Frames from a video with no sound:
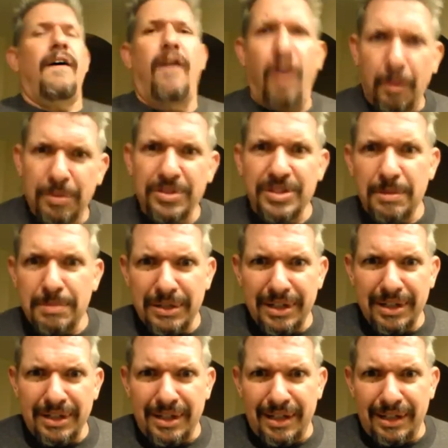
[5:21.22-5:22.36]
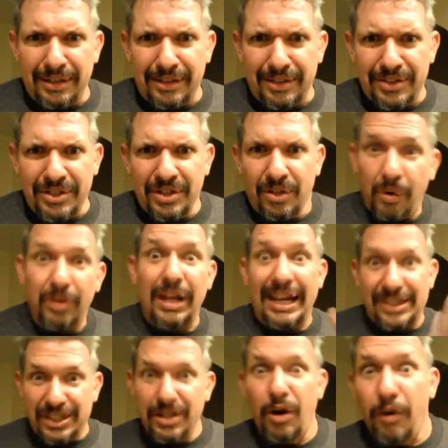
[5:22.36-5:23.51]
Almost a million dollars. Well,
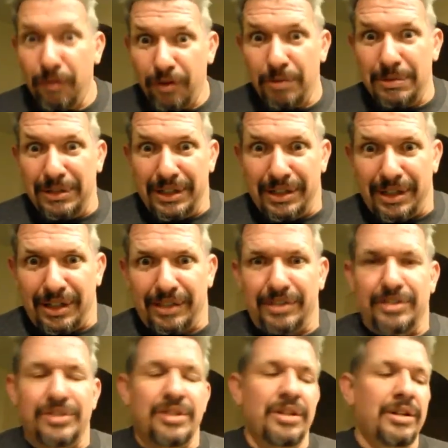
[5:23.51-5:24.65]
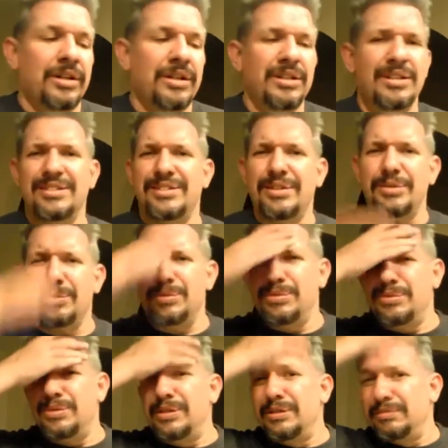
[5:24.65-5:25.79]
actually, over a million dollars.
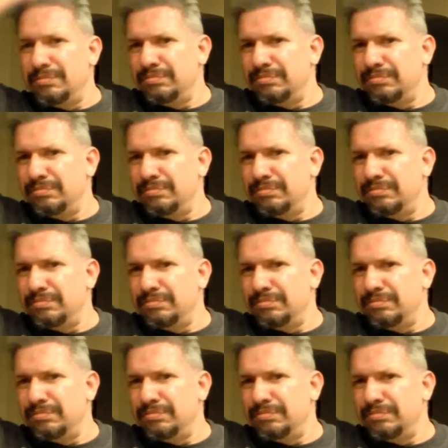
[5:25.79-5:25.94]
So,